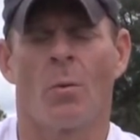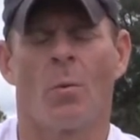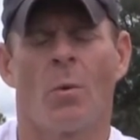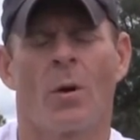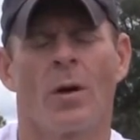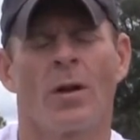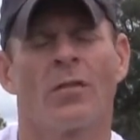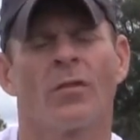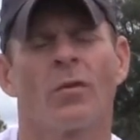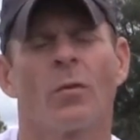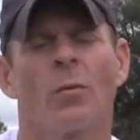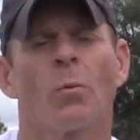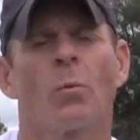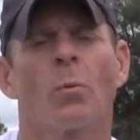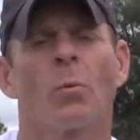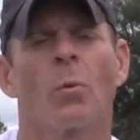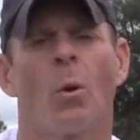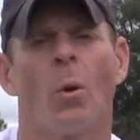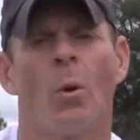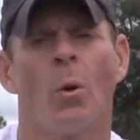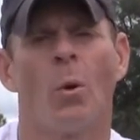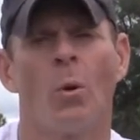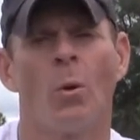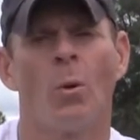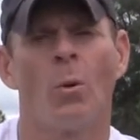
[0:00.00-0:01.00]
is a
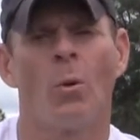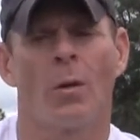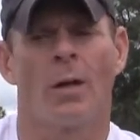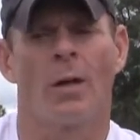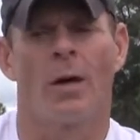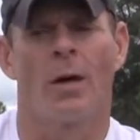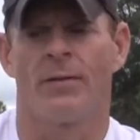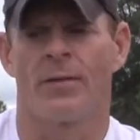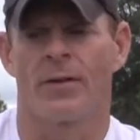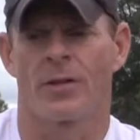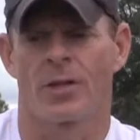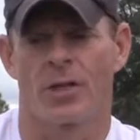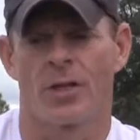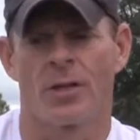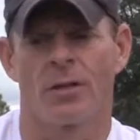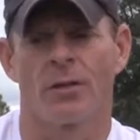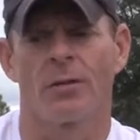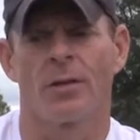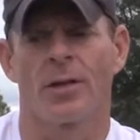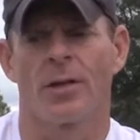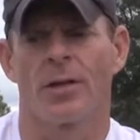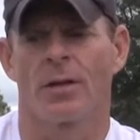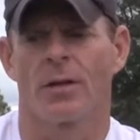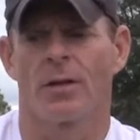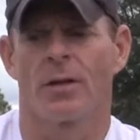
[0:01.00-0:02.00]
role of a
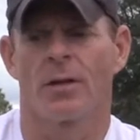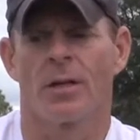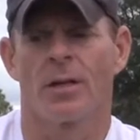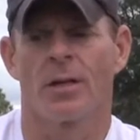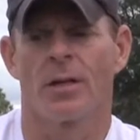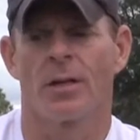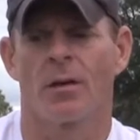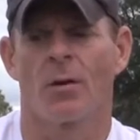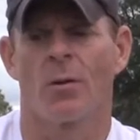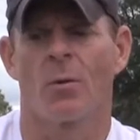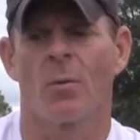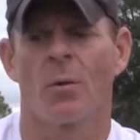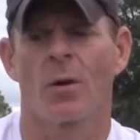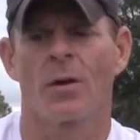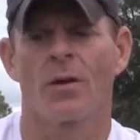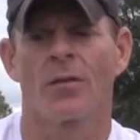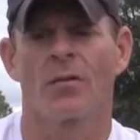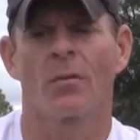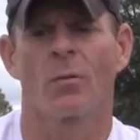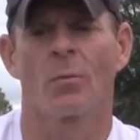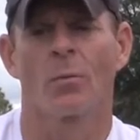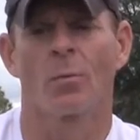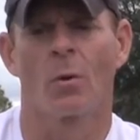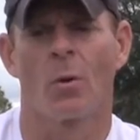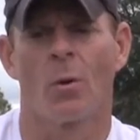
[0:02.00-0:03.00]
cheerleader? You know, what
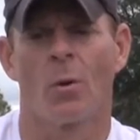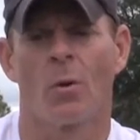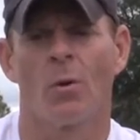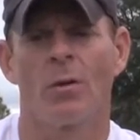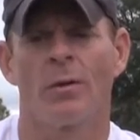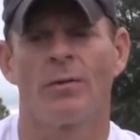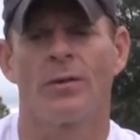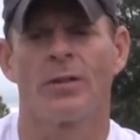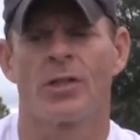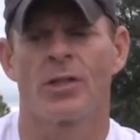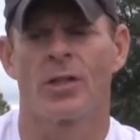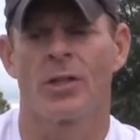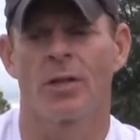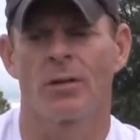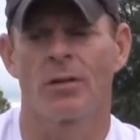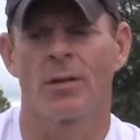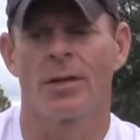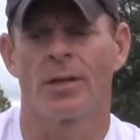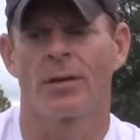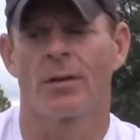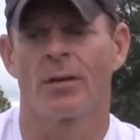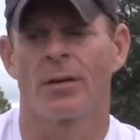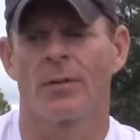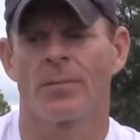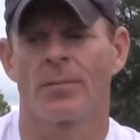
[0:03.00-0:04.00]
is a role of a
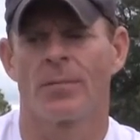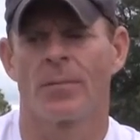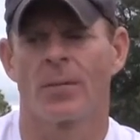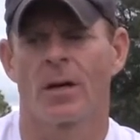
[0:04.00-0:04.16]
cheerleader?